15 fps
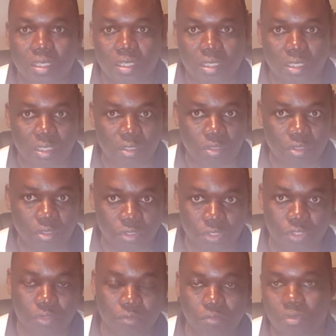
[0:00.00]
on
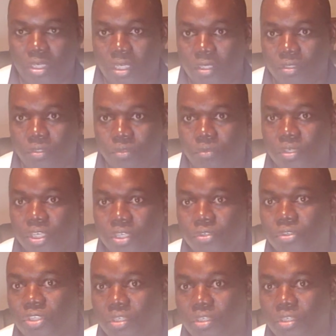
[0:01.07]
you and you need to